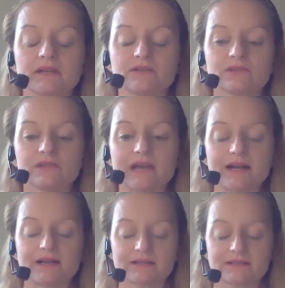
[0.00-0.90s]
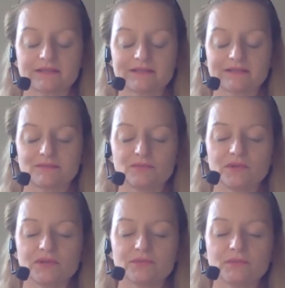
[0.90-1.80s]
And relax.
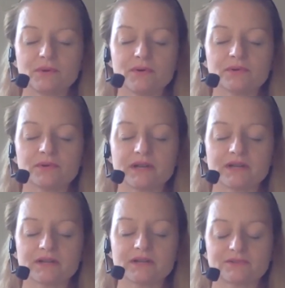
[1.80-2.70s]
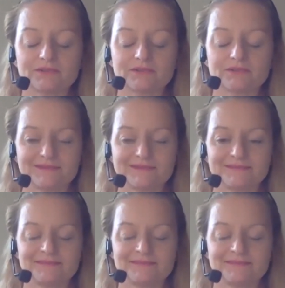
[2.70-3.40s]
Breathe through both nostrils.